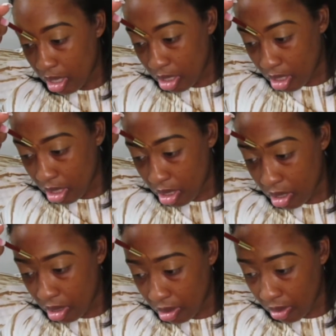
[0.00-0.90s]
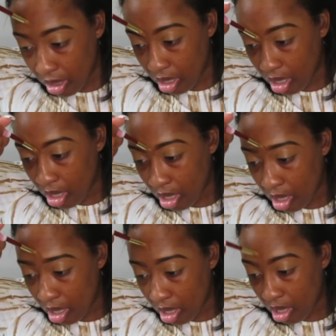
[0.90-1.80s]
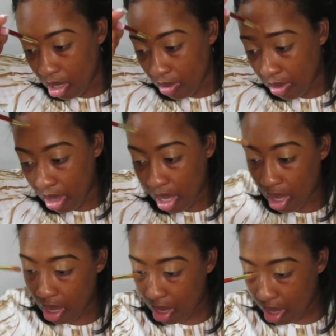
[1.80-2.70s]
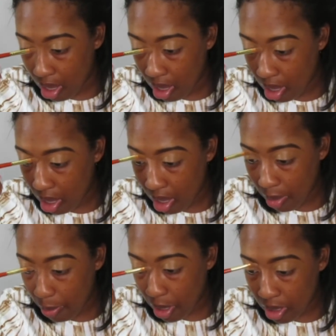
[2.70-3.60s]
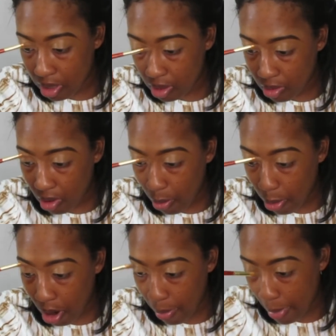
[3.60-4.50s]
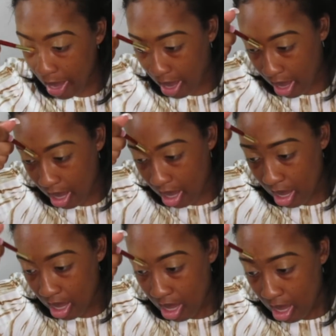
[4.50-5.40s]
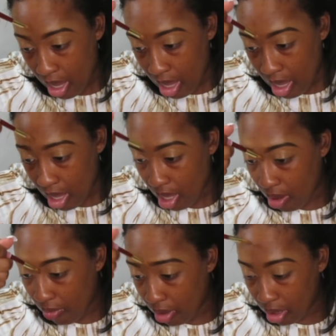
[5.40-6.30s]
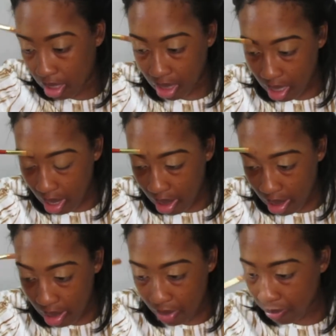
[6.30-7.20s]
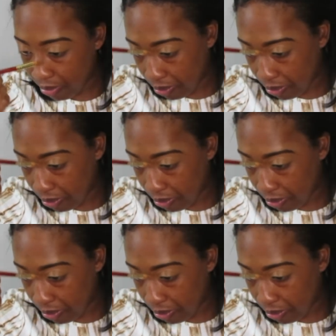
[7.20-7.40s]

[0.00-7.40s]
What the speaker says: just to get any of that pencil or pomade evenly lined.